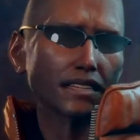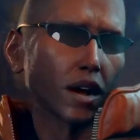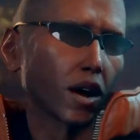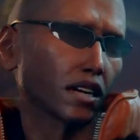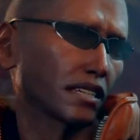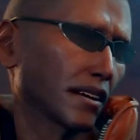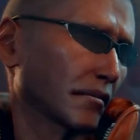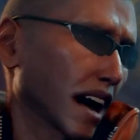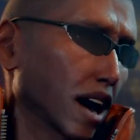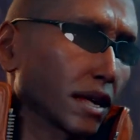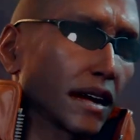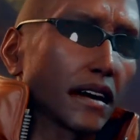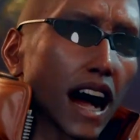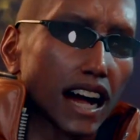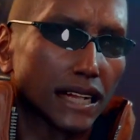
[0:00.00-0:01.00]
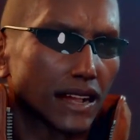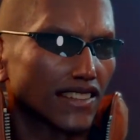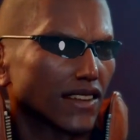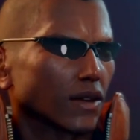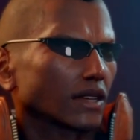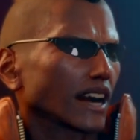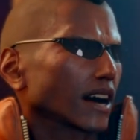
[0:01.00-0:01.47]
songs about tonight
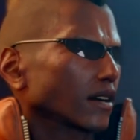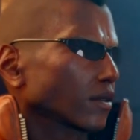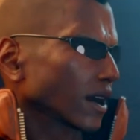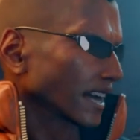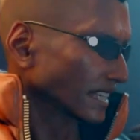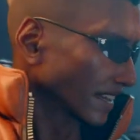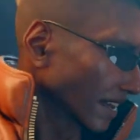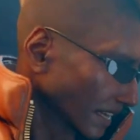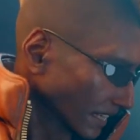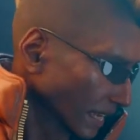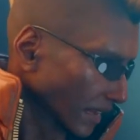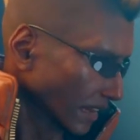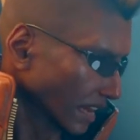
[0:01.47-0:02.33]
for generations to